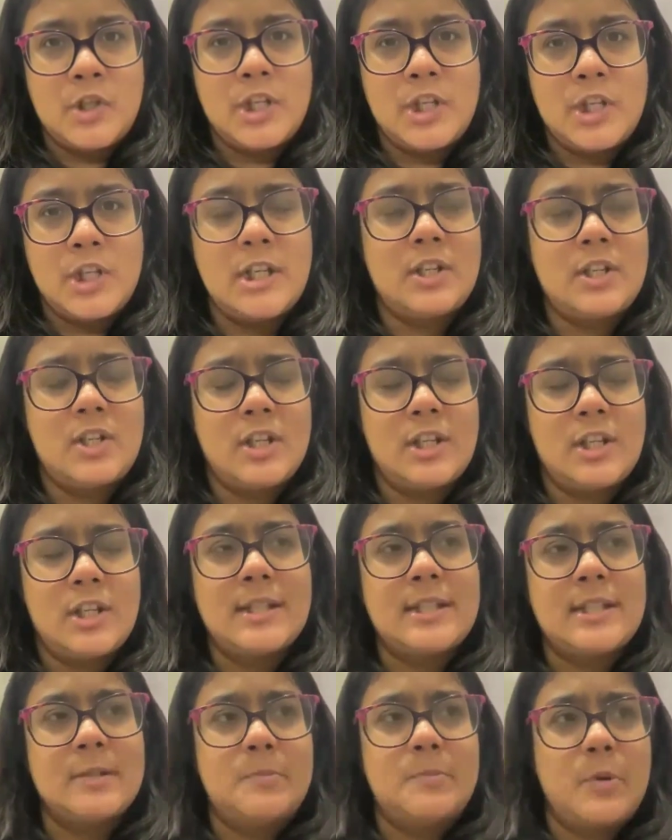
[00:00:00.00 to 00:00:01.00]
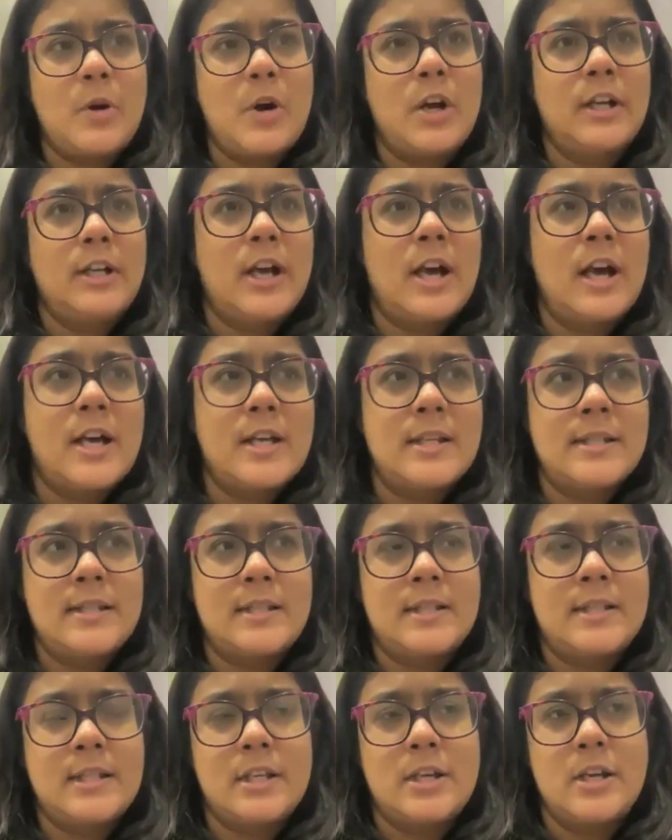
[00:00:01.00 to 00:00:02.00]
she she can support
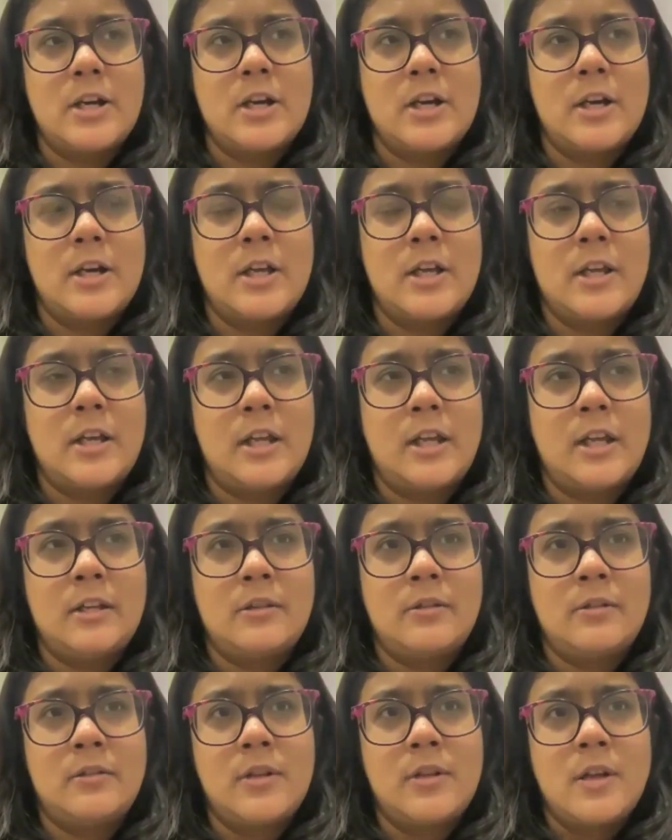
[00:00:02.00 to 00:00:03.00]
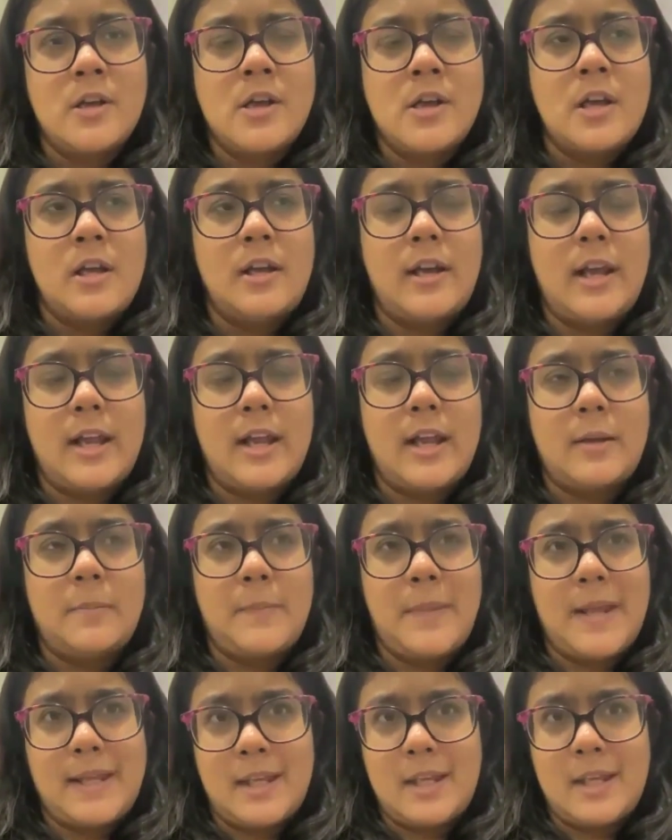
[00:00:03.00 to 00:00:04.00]
us uh, in like
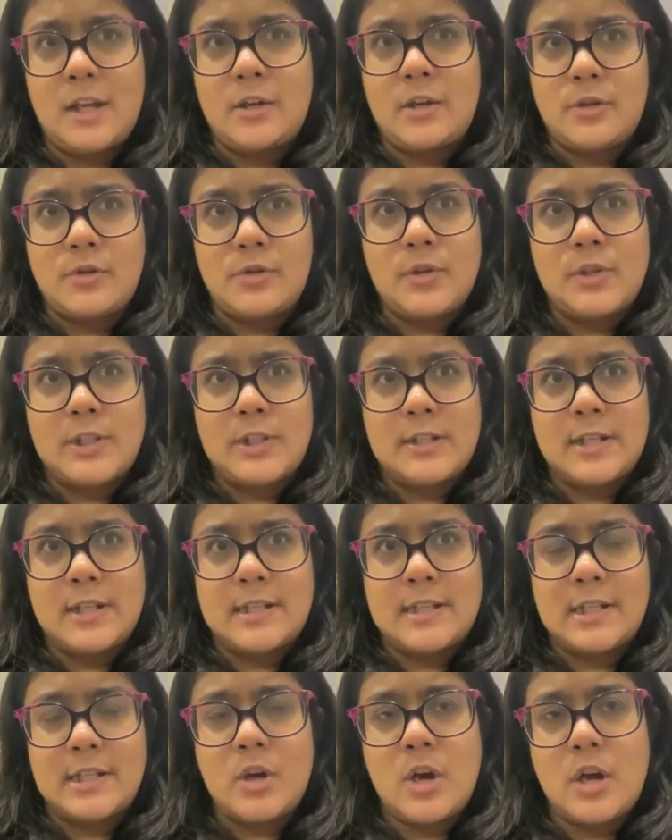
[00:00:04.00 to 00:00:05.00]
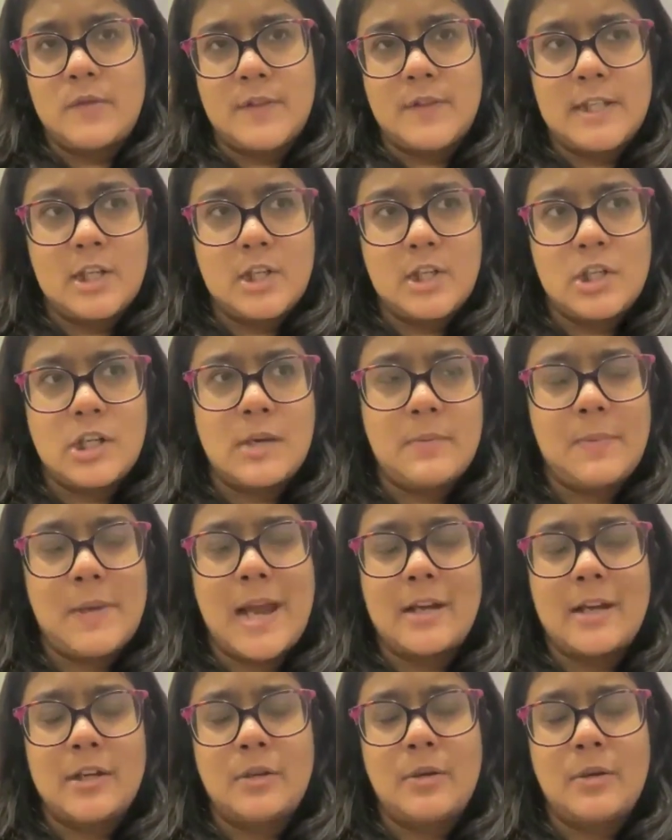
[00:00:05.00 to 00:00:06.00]
making inroads and that's a conversation i
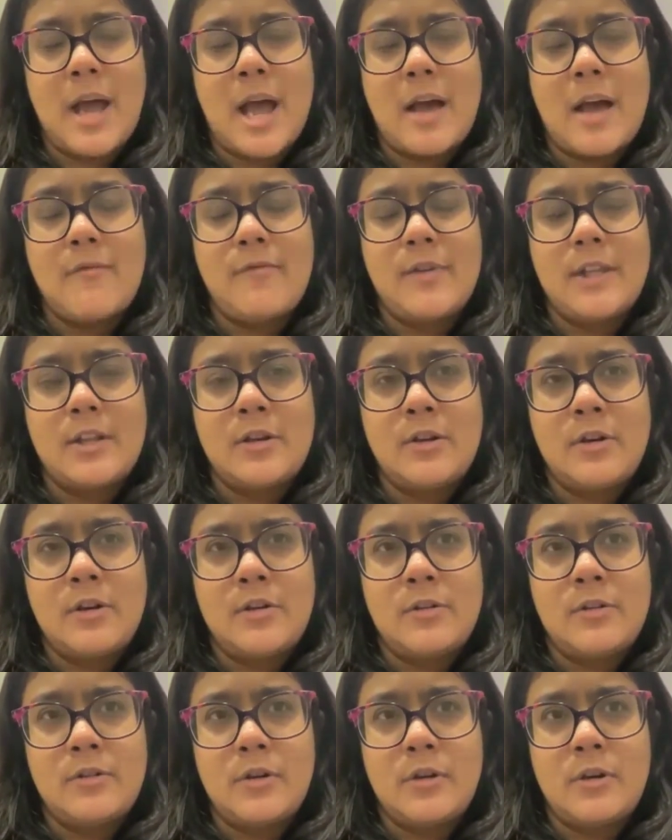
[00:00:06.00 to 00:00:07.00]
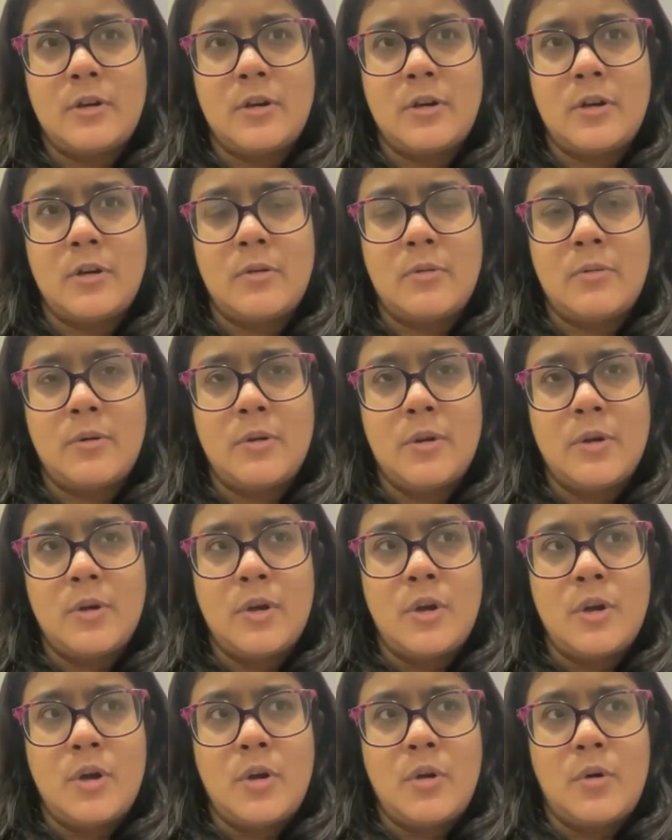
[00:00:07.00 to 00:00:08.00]
plan to have with her uh
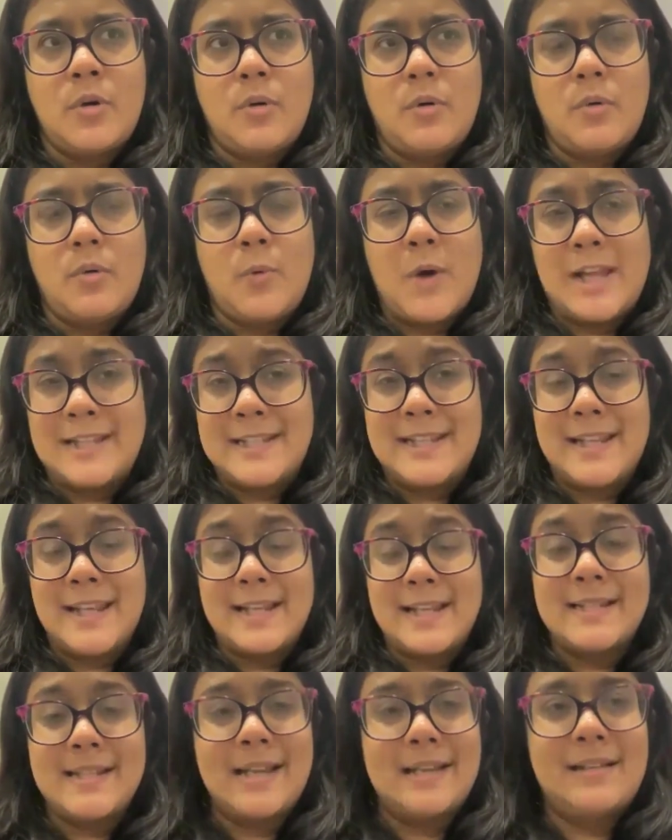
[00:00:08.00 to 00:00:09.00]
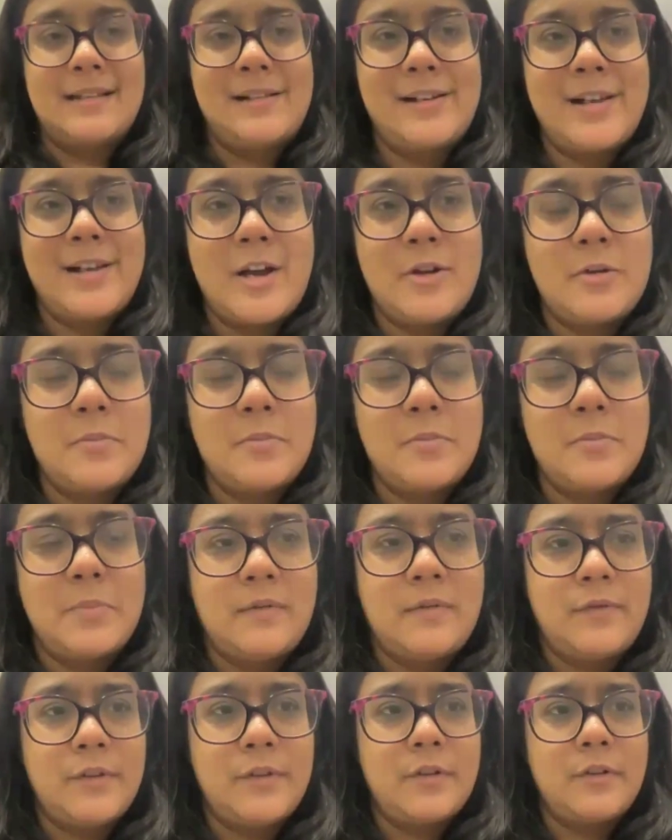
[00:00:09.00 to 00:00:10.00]
once things settle down a
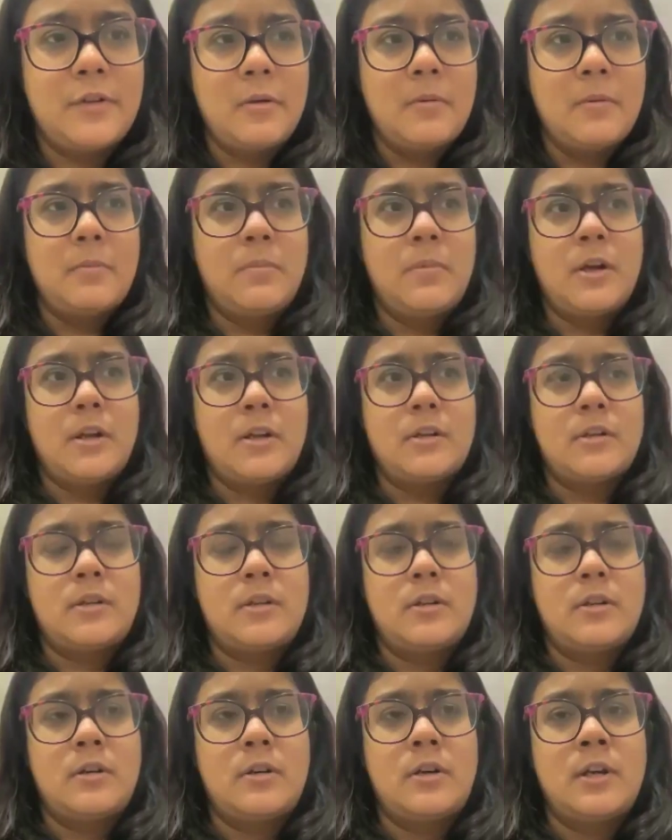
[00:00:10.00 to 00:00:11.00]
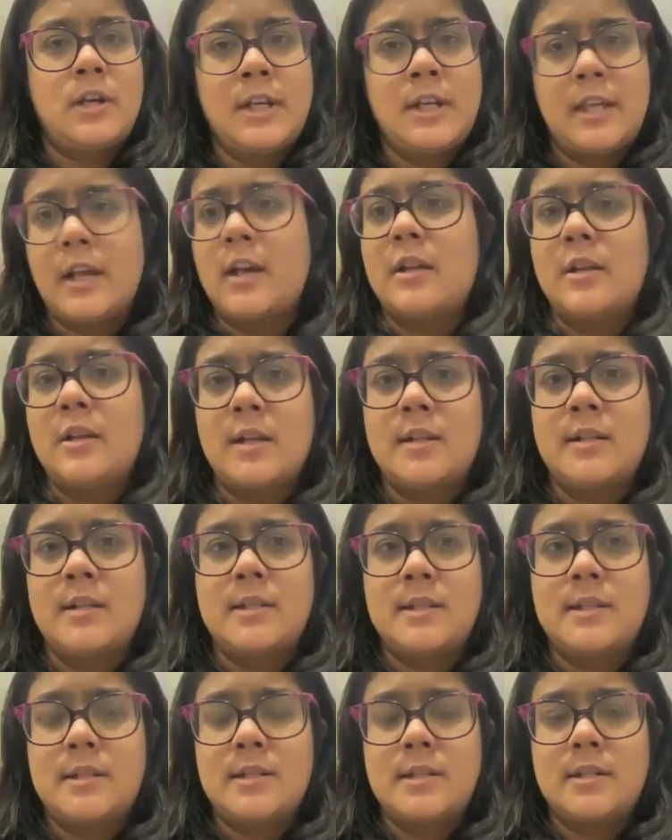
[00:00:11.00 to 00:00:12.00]
bit for her but uh, yeah
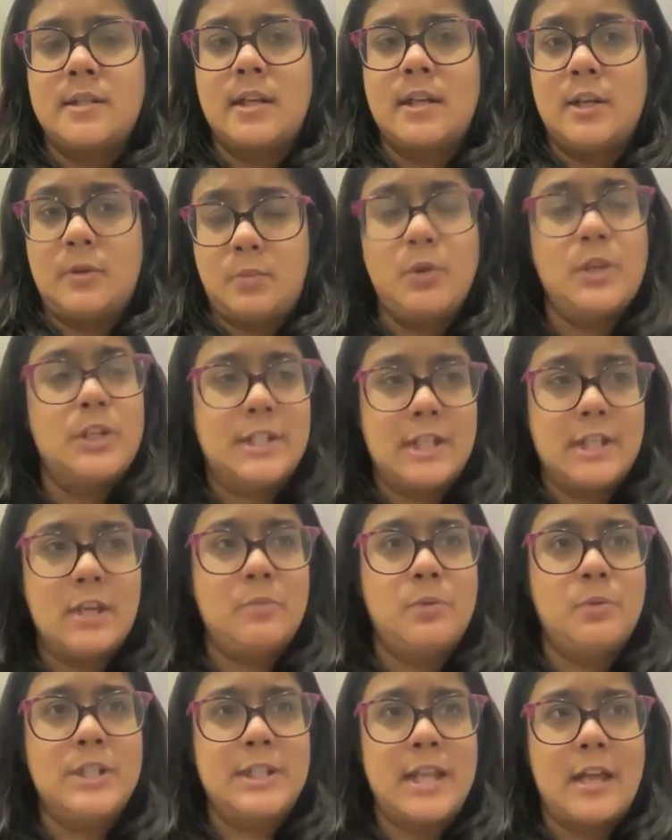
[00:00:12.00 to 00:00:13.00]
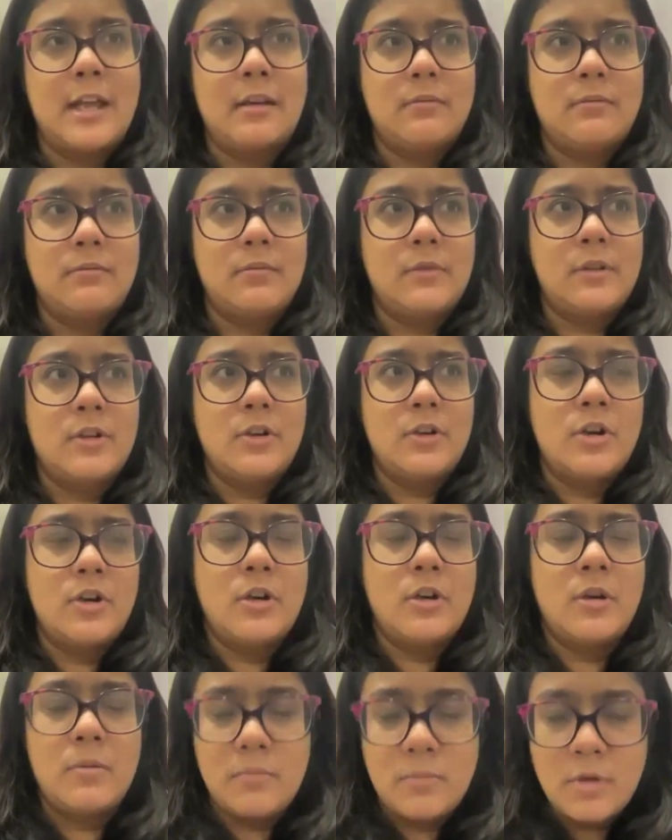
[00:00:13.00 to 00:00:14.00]
that's it was it was there
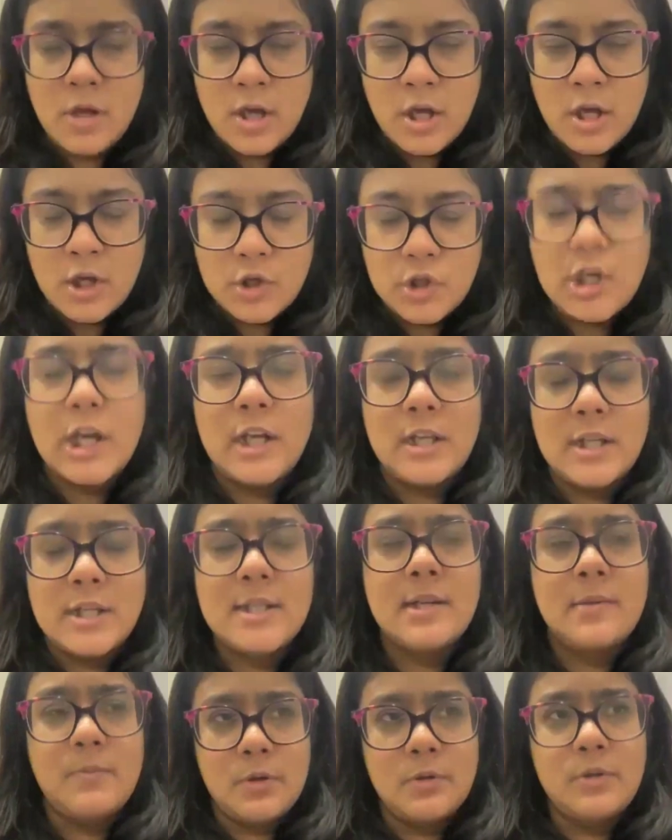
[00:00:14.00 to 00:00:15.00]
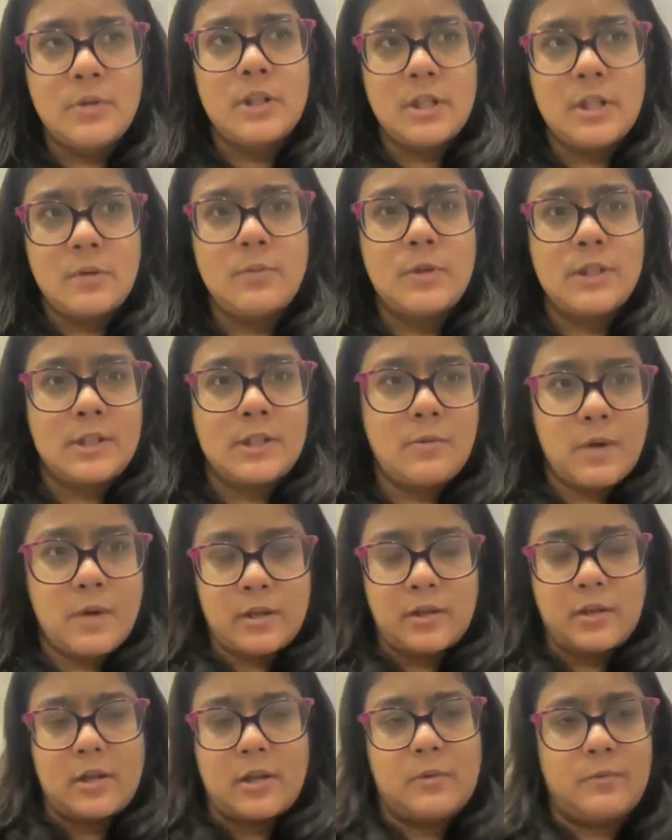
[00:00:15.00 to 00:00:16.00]
the chinese community was the
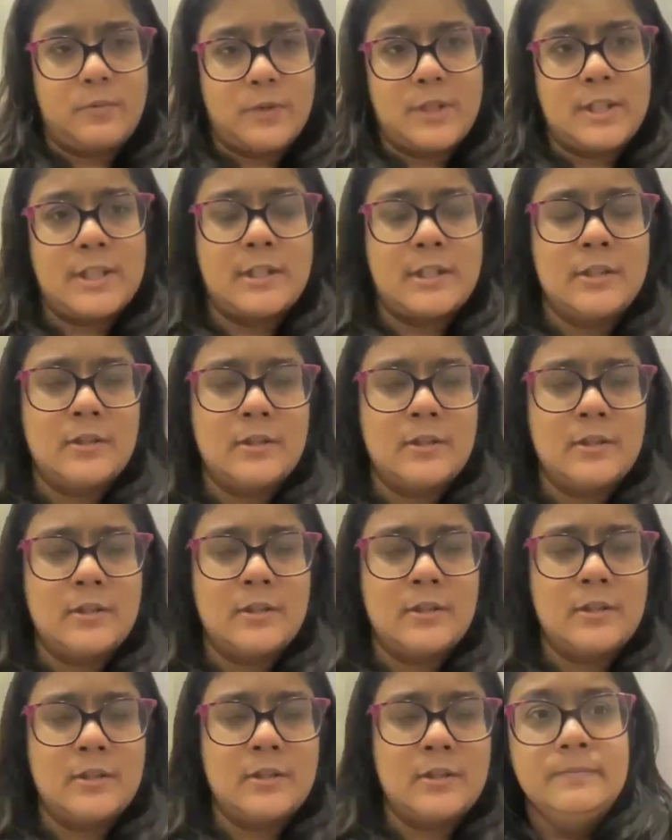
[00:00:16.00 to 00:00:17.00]
one that was uh,